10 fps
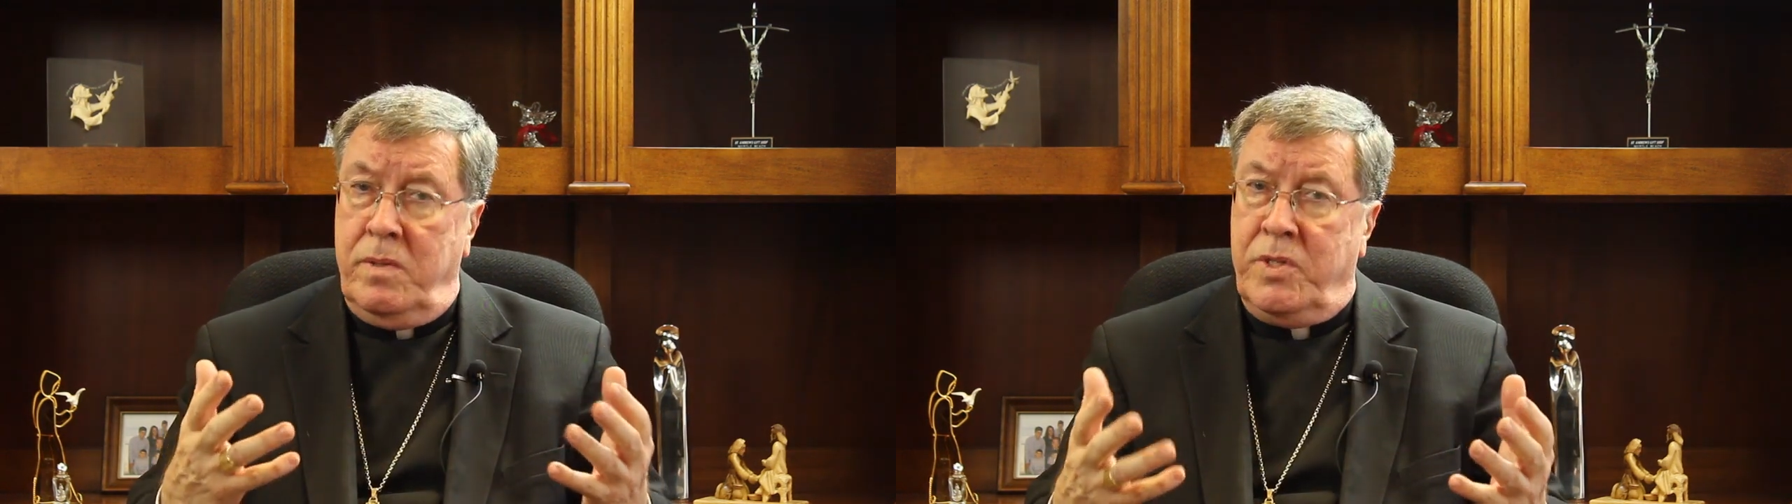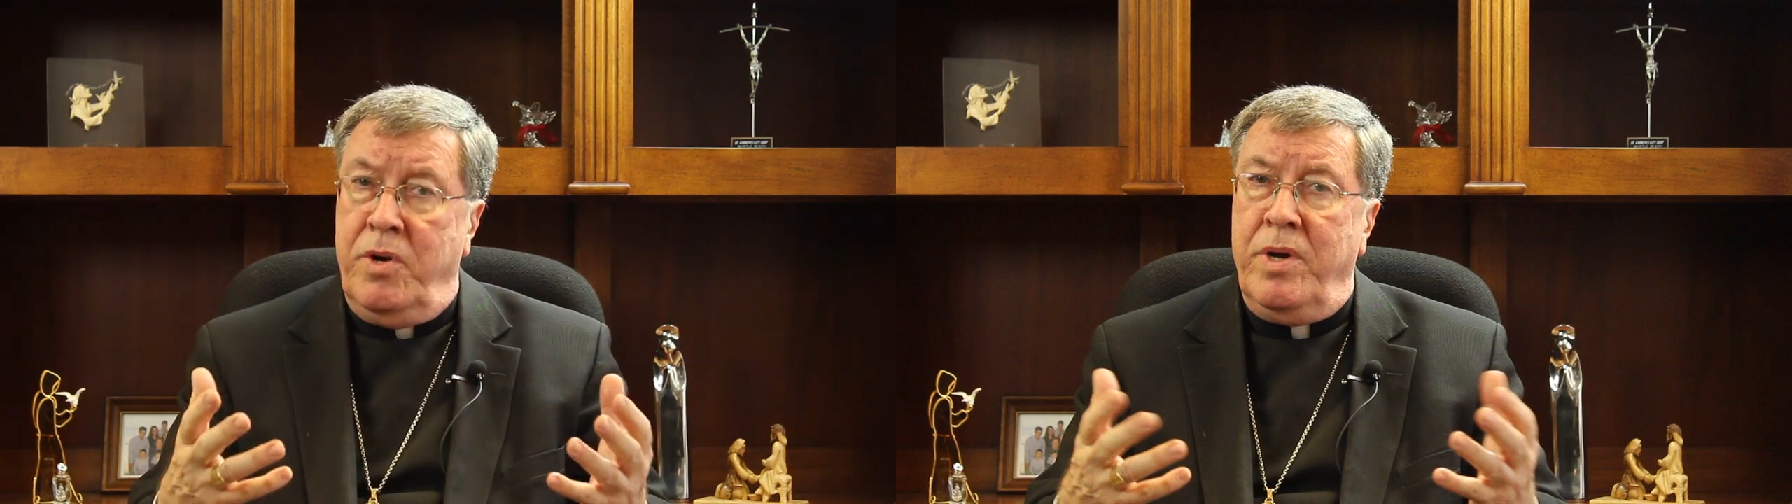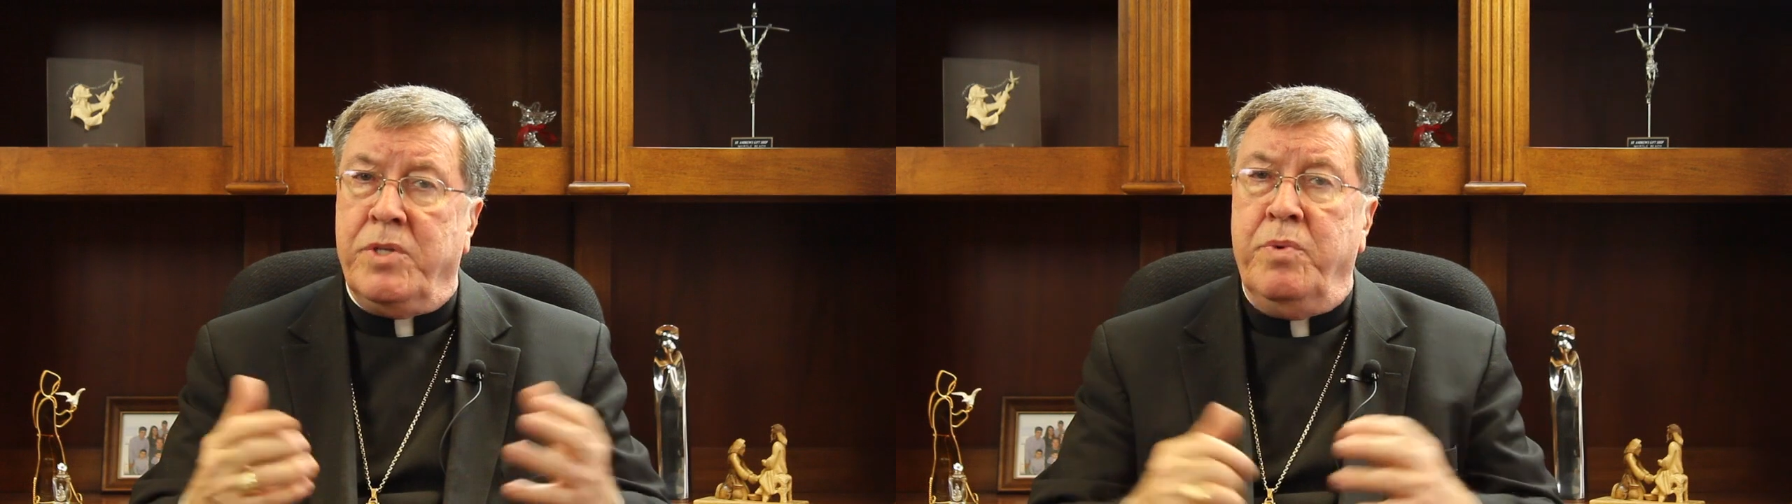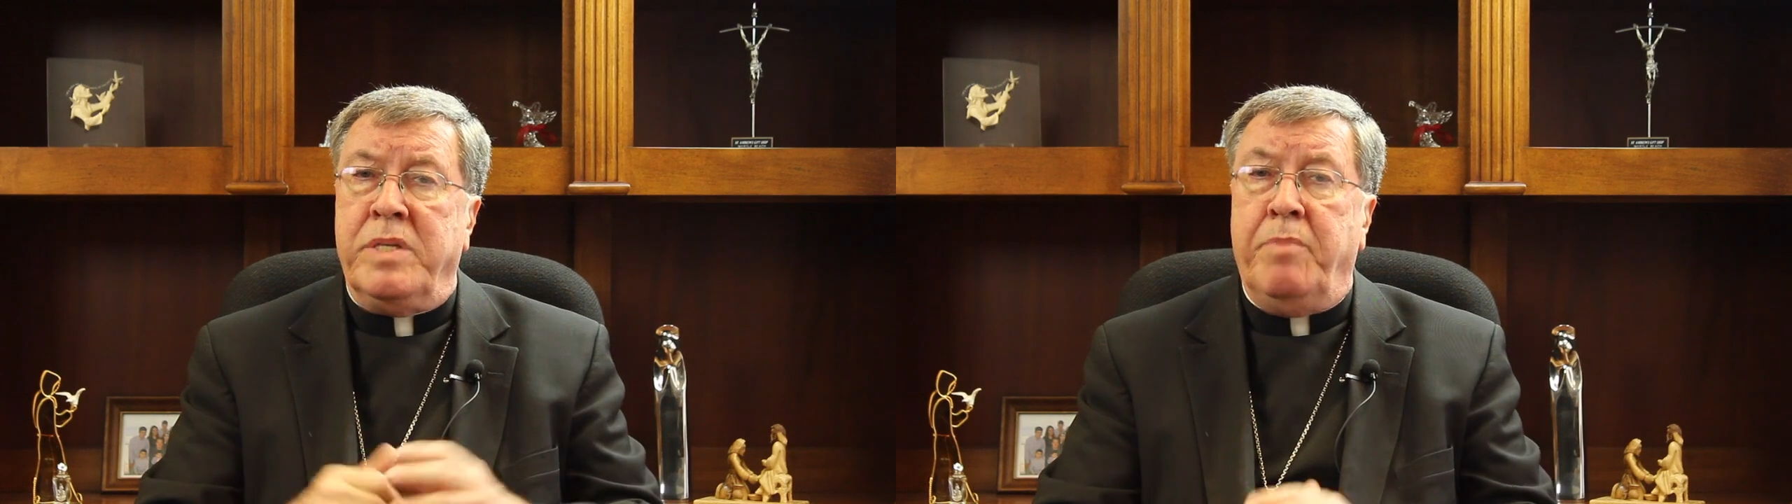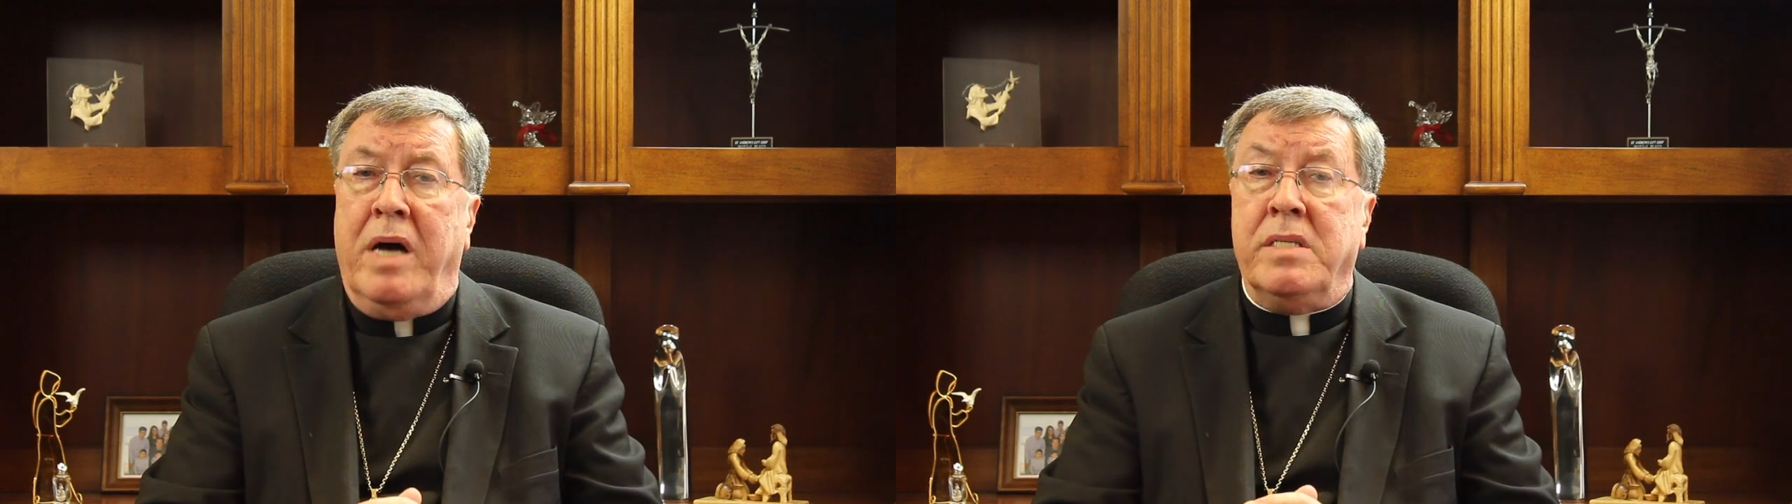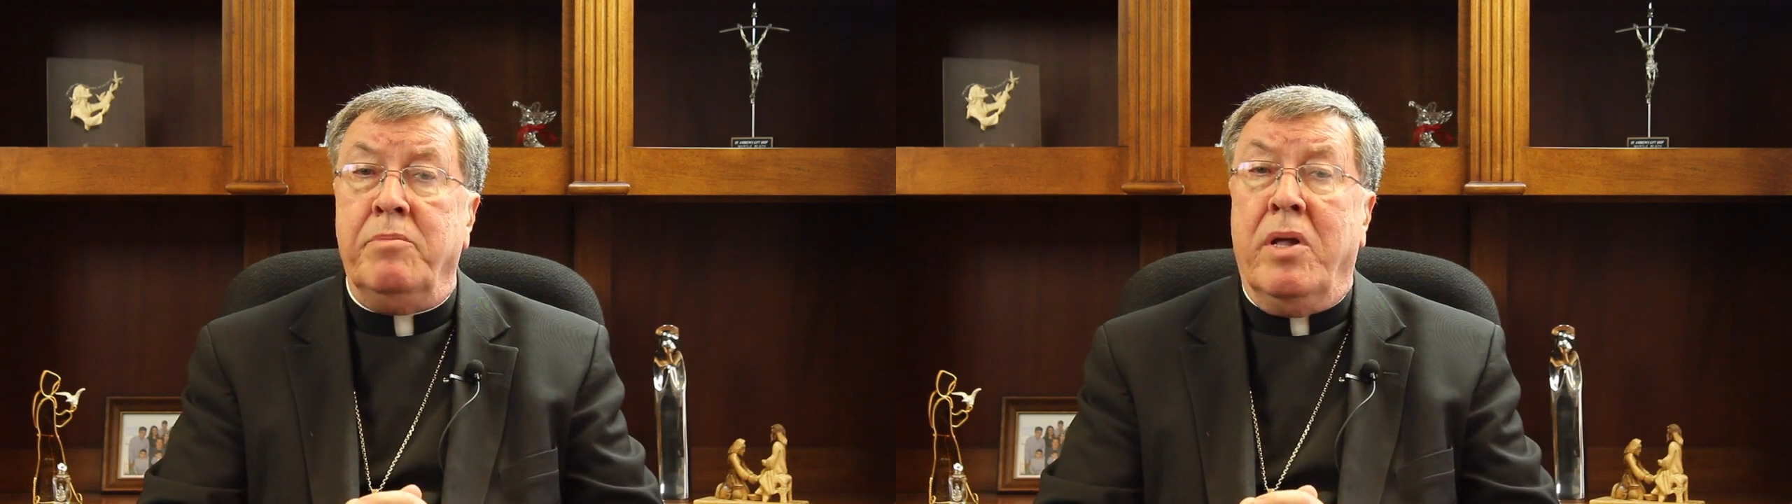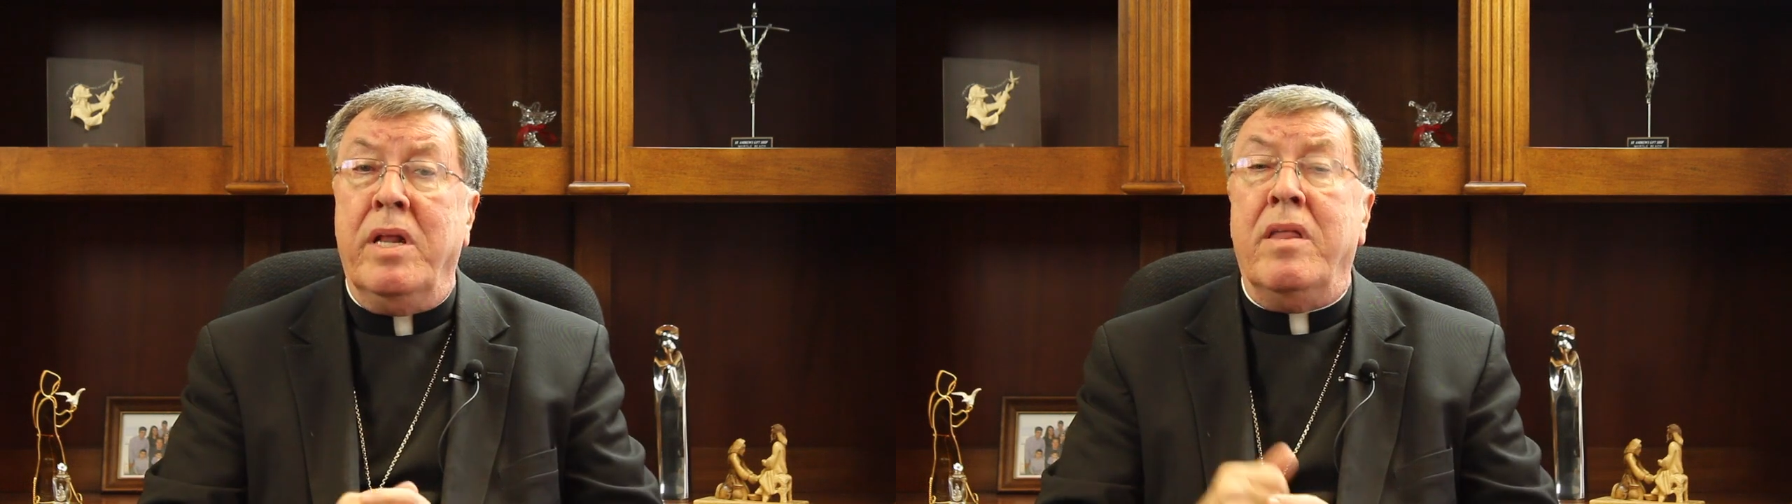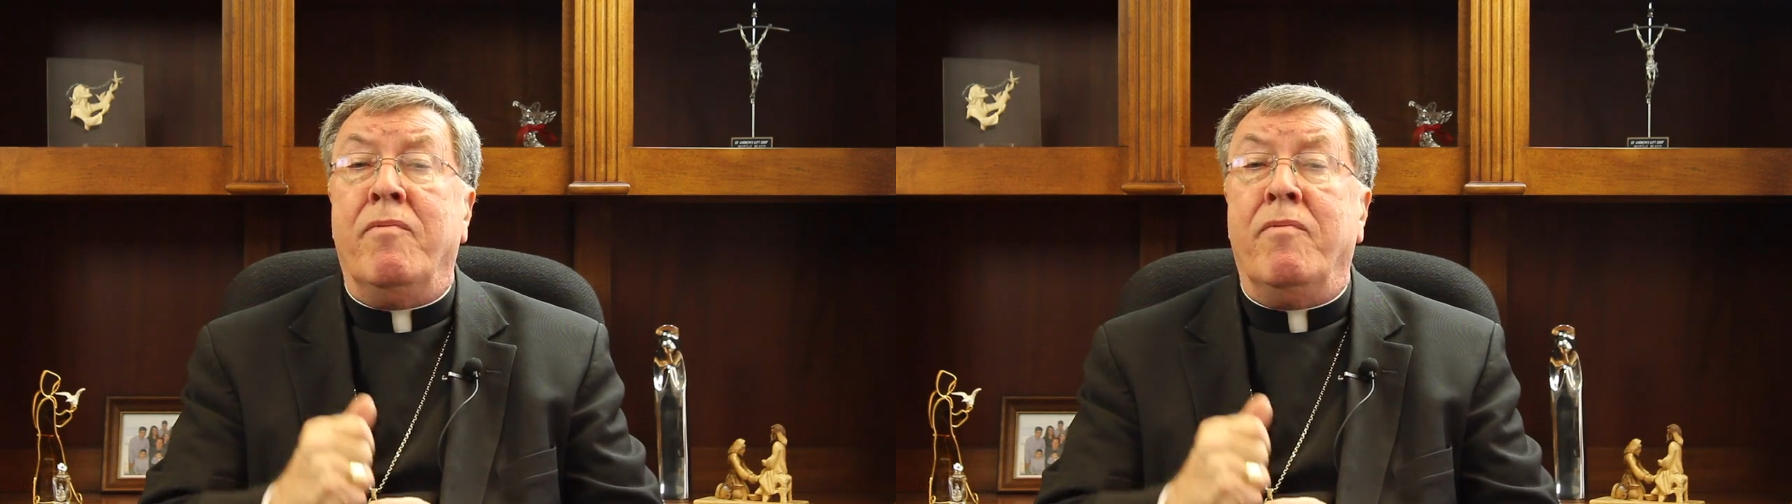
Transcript: serious responsibility